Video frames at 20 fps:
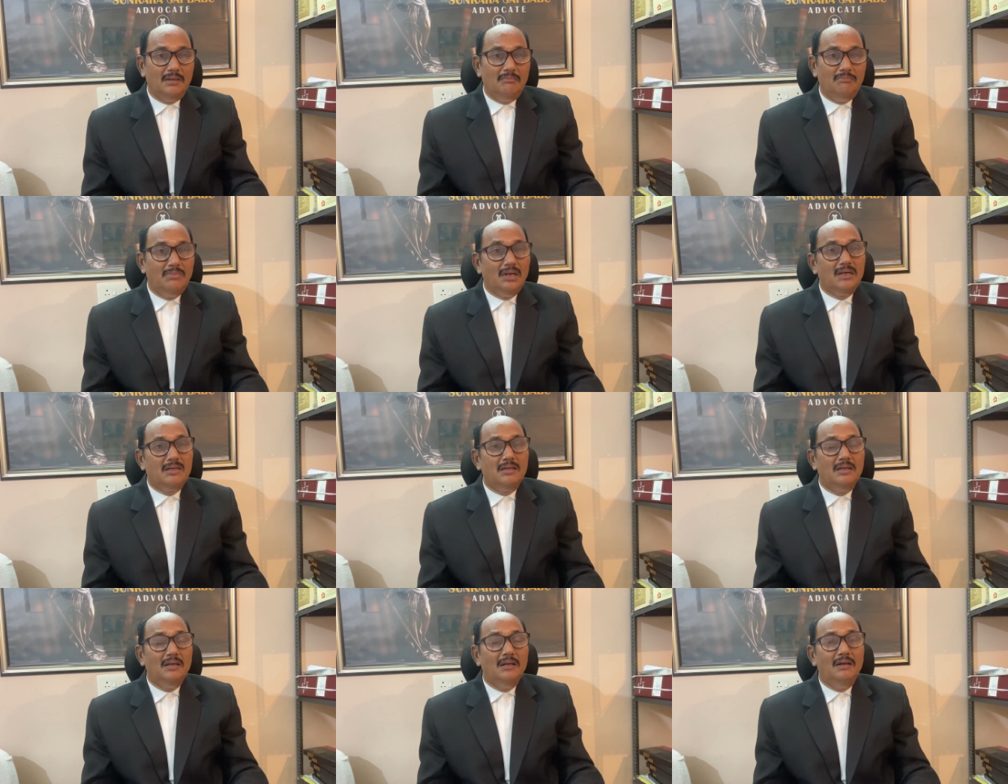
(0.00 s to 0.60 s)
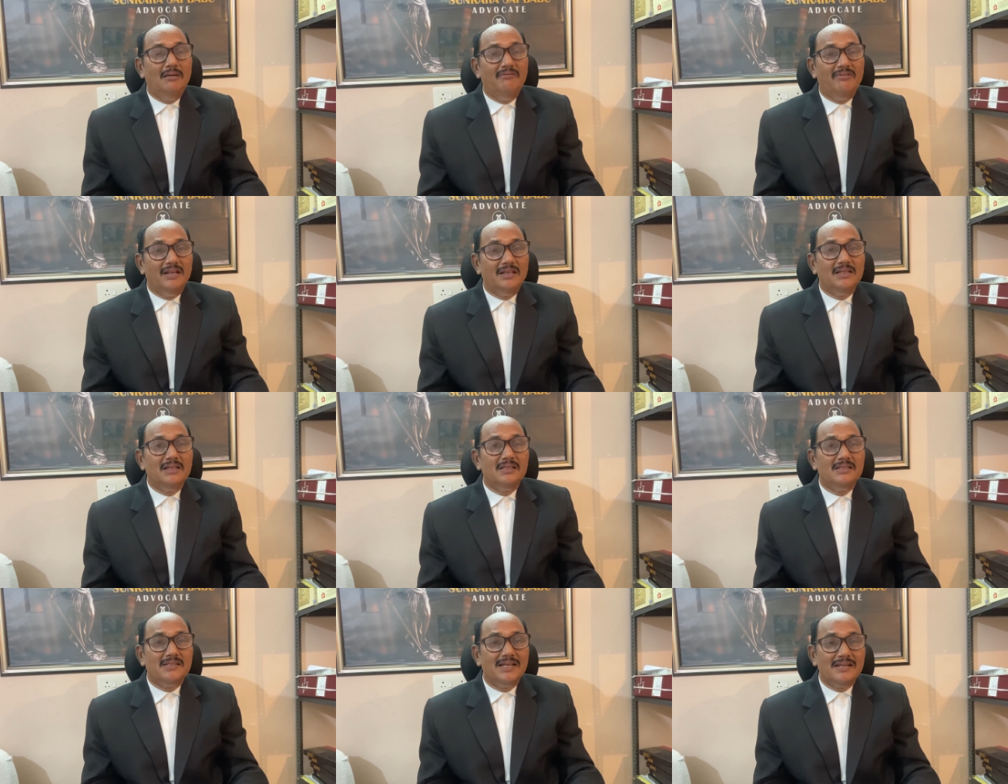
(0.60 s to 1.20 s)
But when
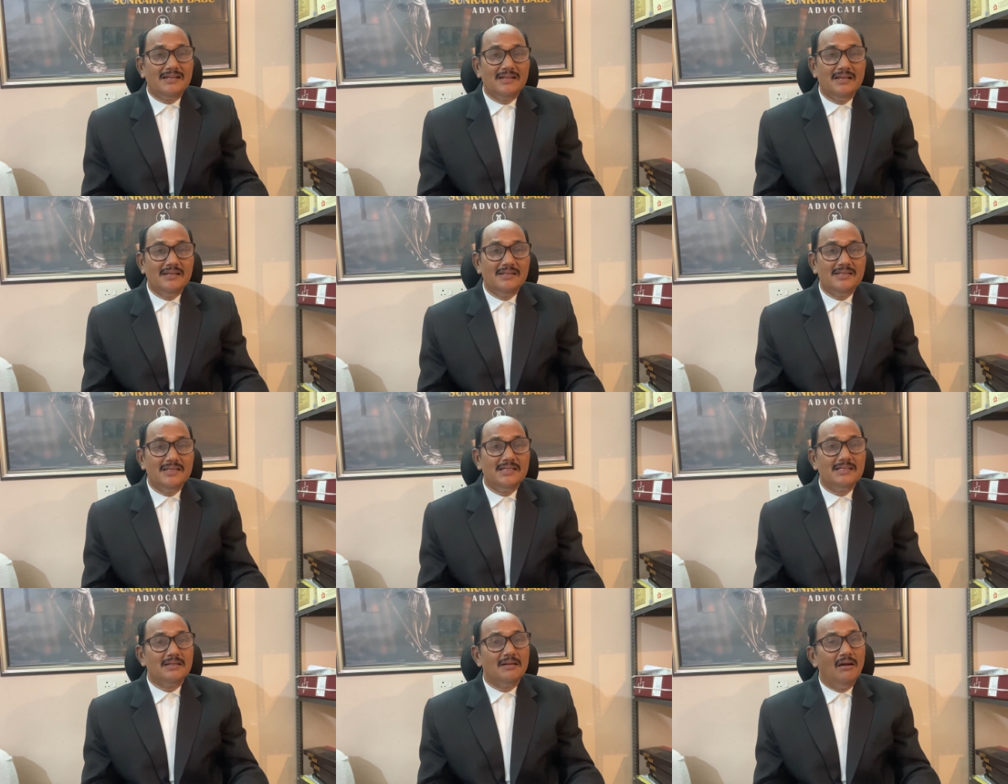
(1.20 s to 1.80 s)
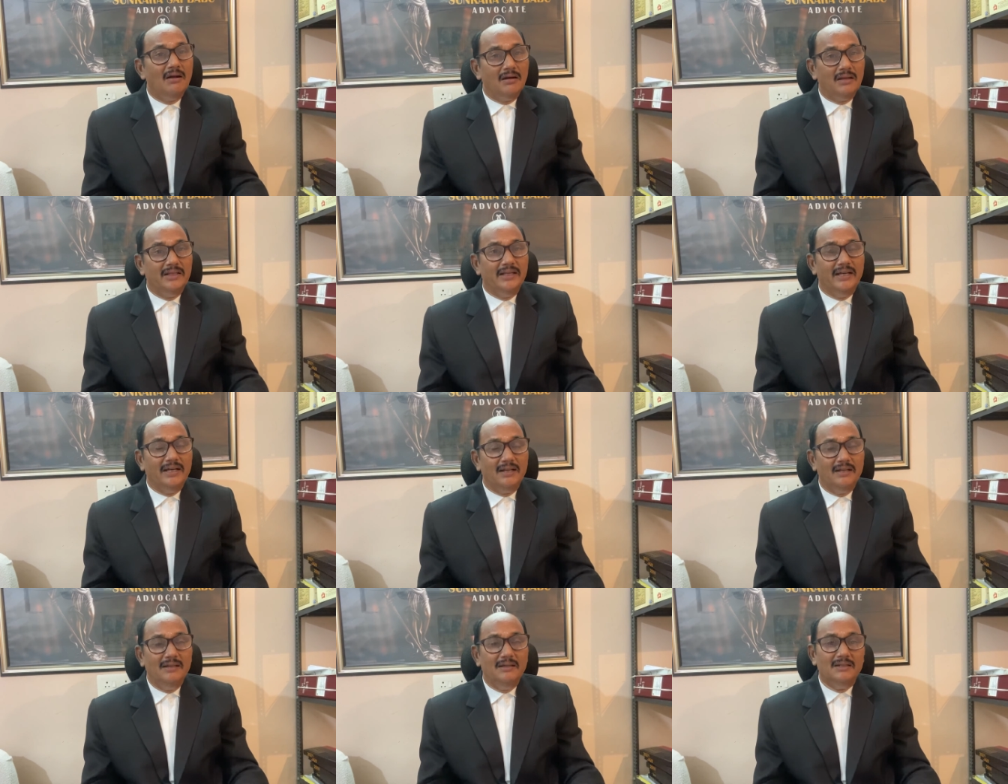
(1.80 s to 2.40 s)
the sessions is not
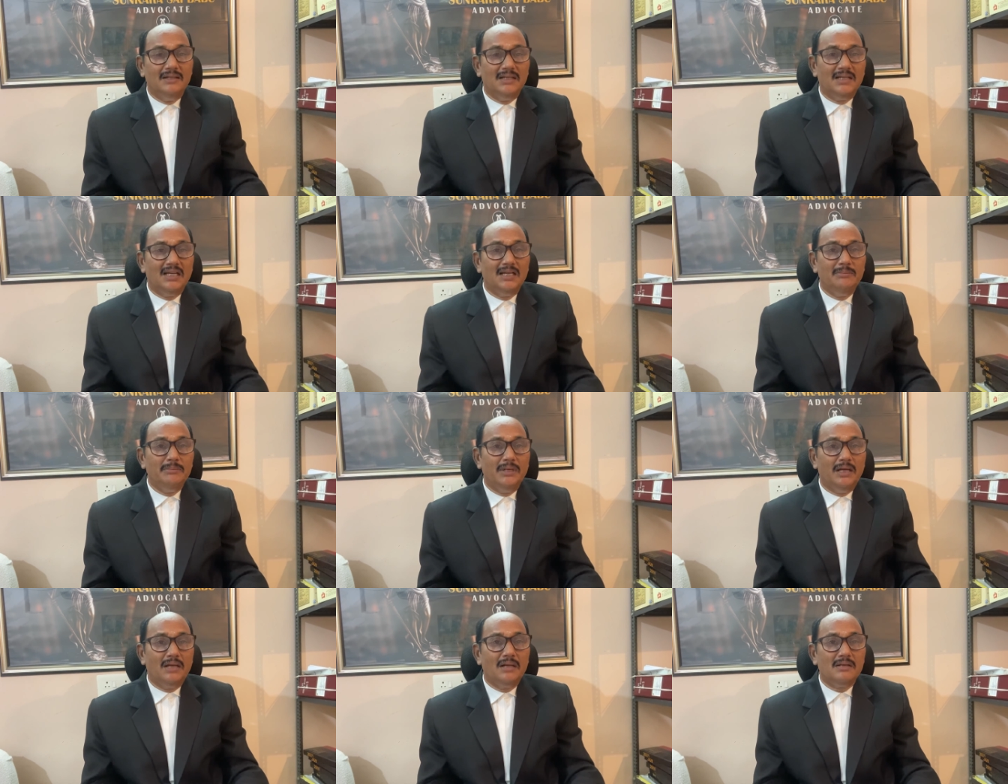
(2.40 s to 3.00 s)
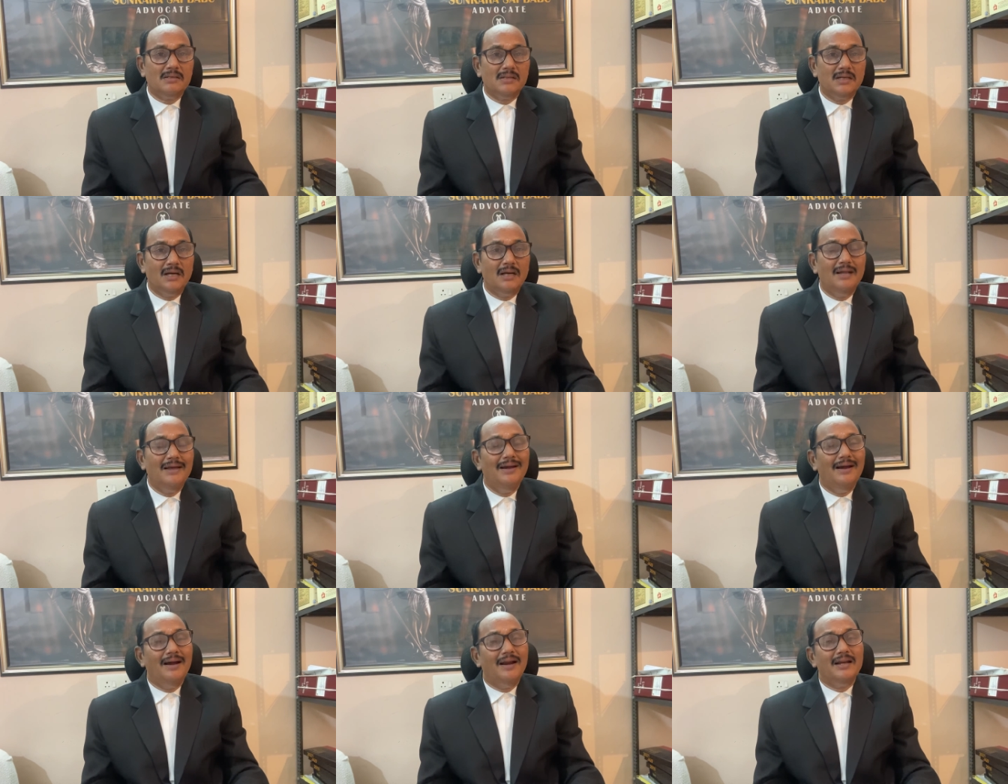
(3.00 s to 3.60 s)
there, he can be
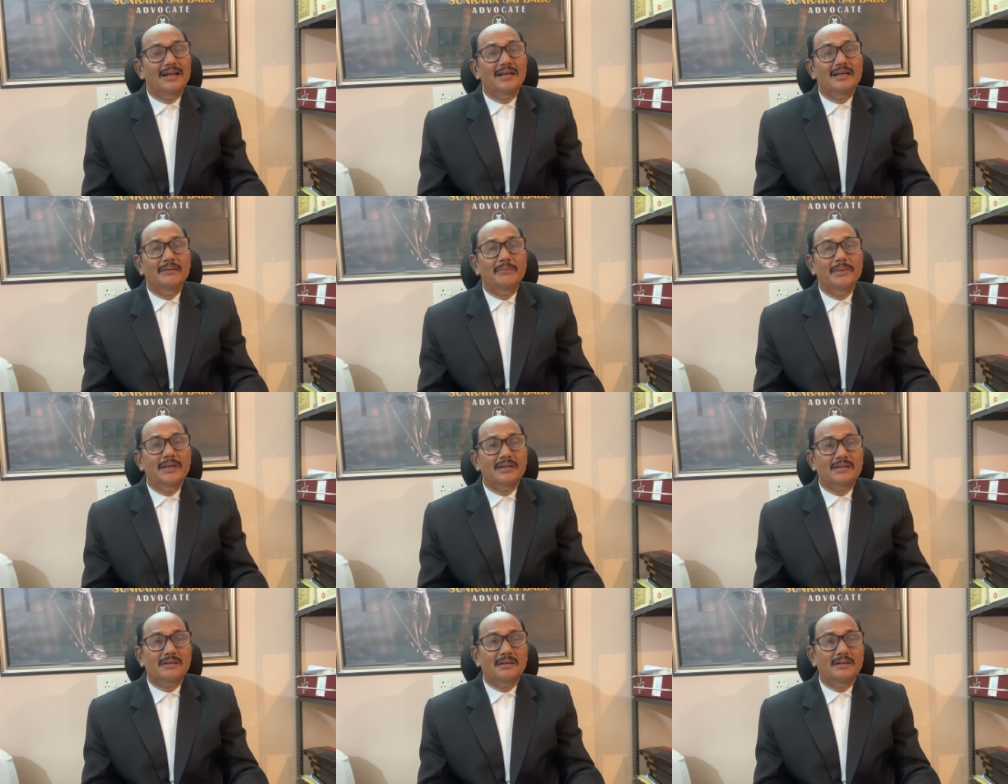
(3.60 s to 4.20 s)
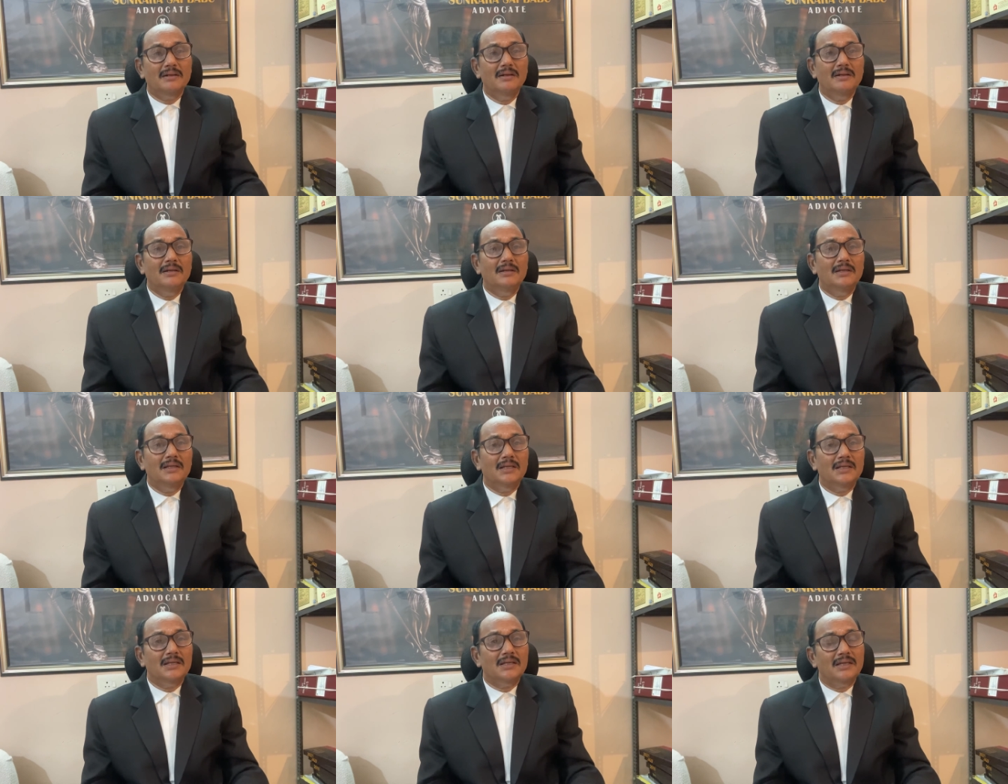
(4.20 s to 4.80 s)
arrested and intimation
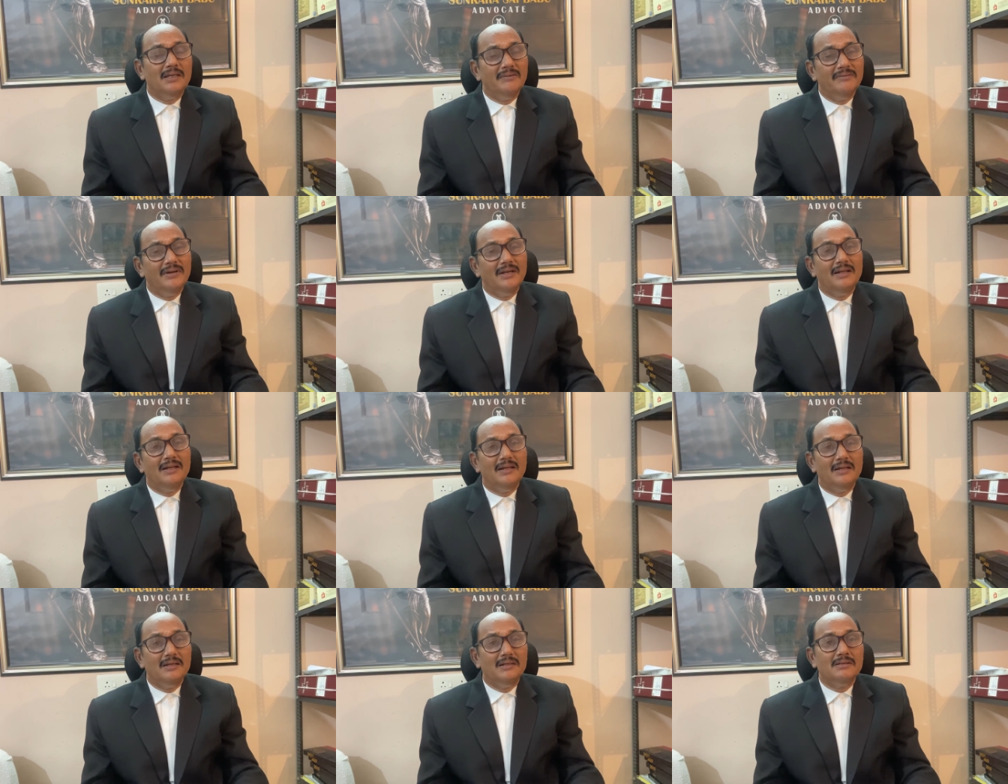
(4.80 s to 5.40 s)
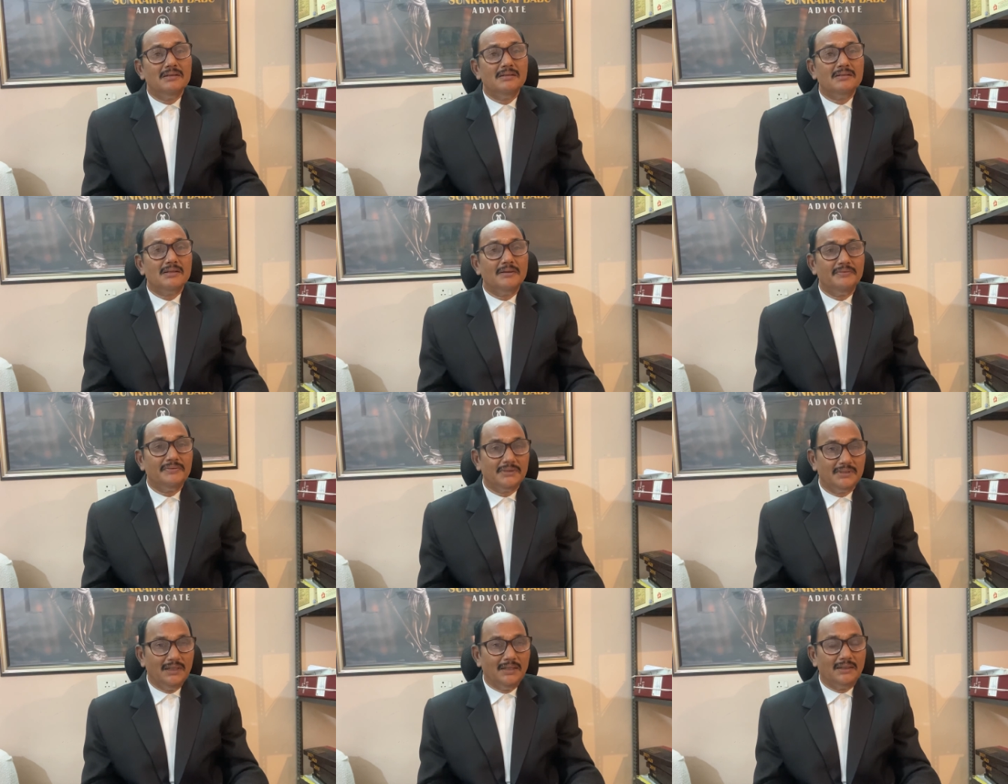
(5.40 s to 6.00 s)
given is
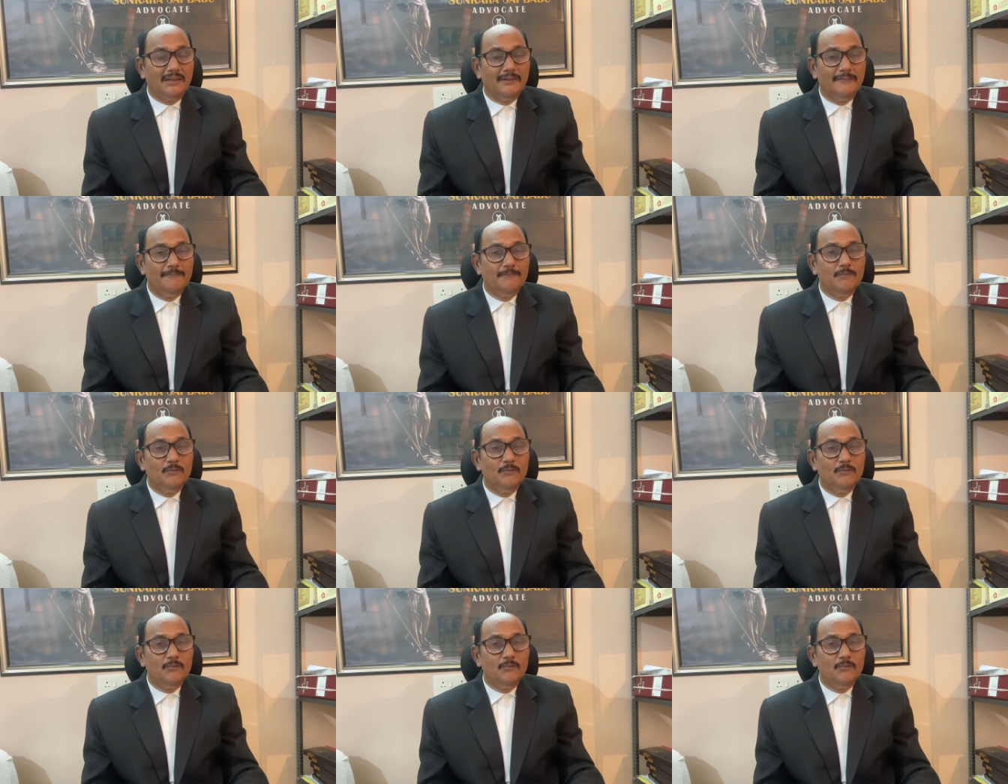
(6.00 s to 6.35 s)
sufficient.